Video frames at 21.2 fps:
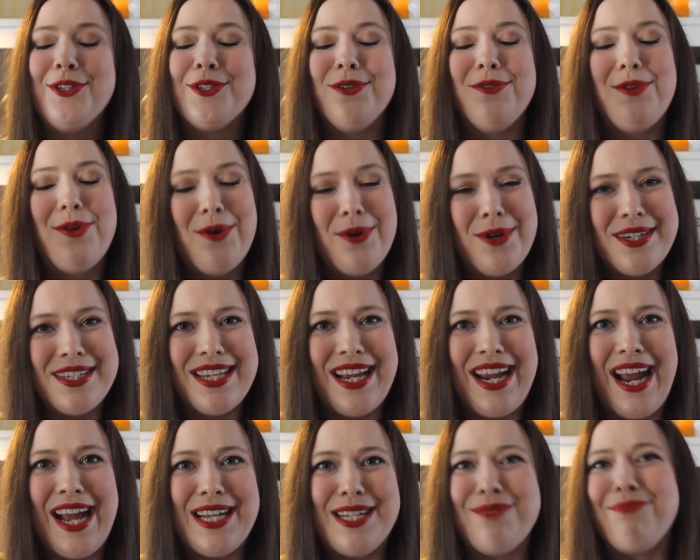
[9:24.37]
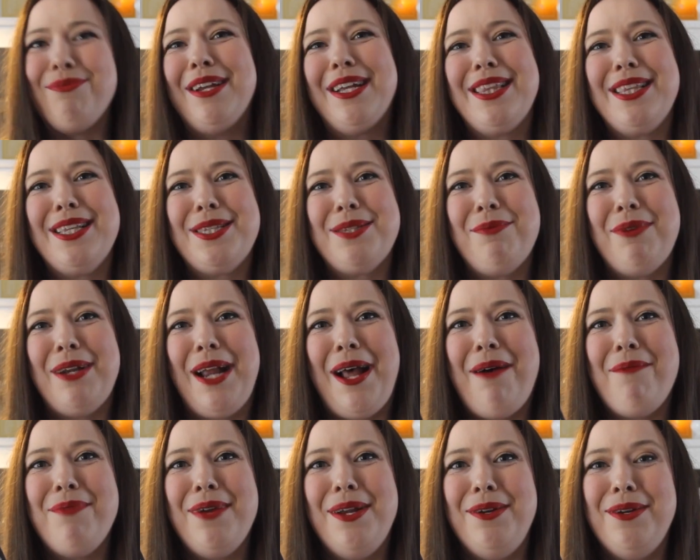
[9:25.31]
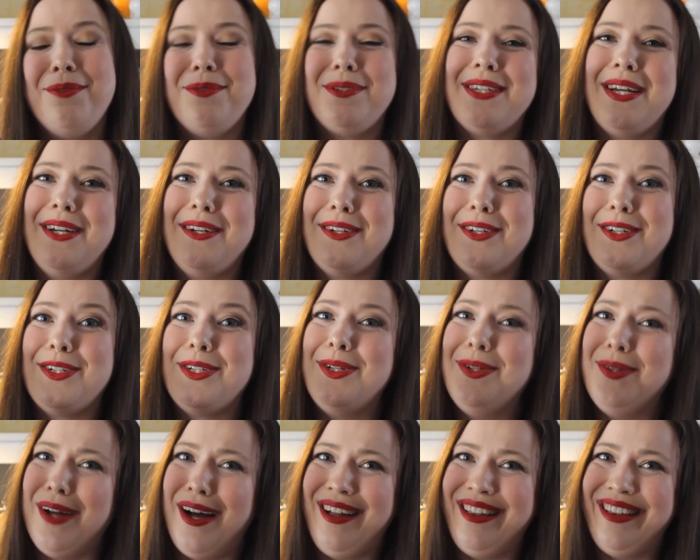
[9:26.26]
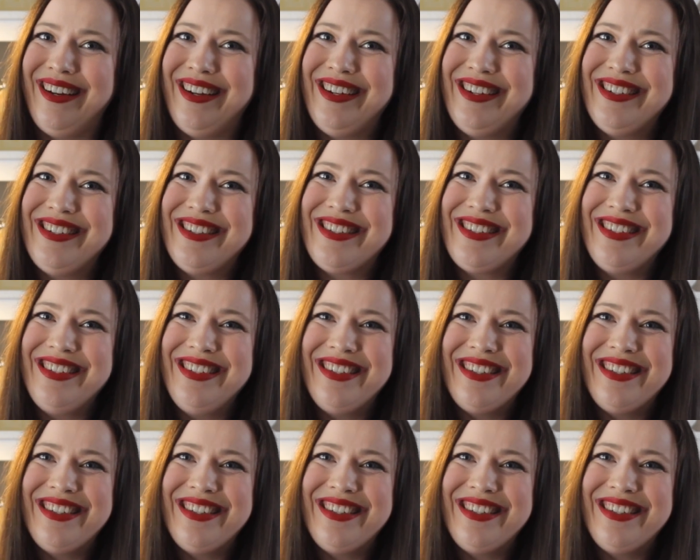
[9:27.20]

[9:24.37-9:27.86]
So of course I had to pick this one up, and it was under $2.